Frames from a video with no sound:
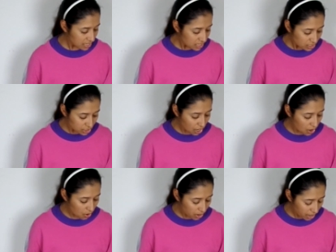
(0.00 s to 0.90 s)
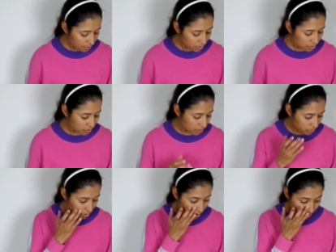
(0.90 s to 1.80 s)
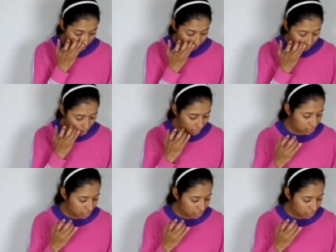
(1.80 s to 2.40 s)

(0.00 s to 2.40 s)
So a couple of people that I've talked